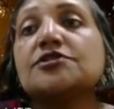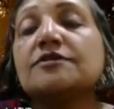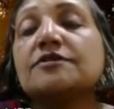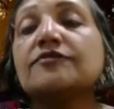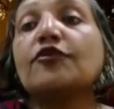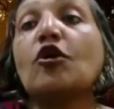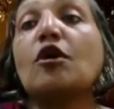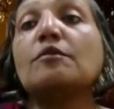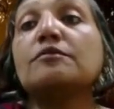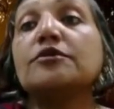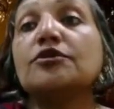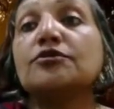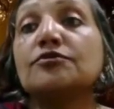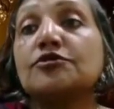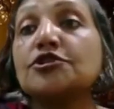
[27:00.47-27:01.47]
from
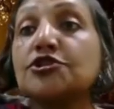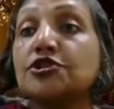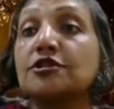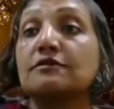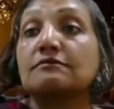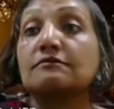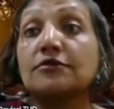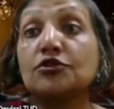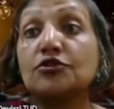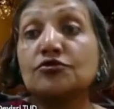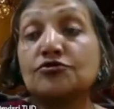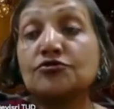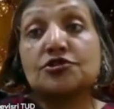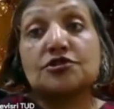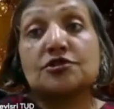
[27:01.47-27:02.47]
nutrition,
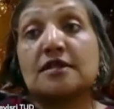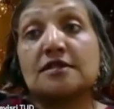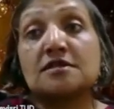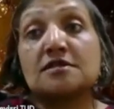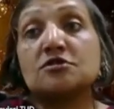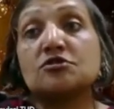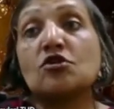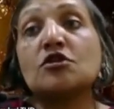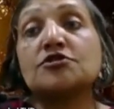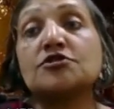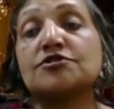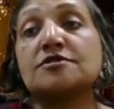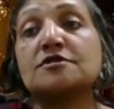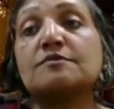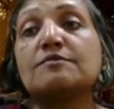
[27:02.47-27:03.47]
and this is not
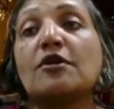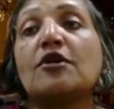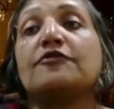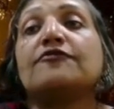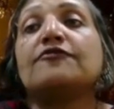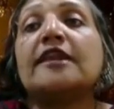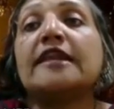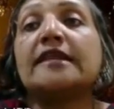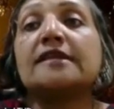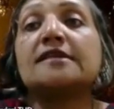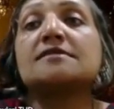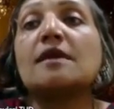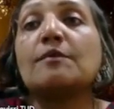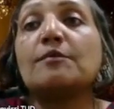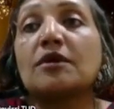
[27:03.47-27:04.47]
just about filling the
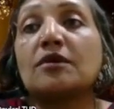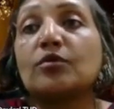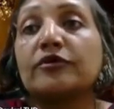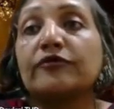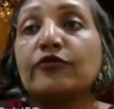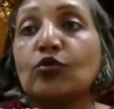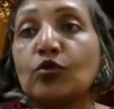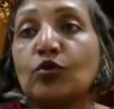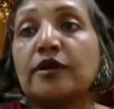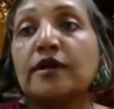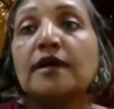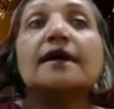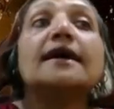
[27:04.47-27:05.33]
stomach with food,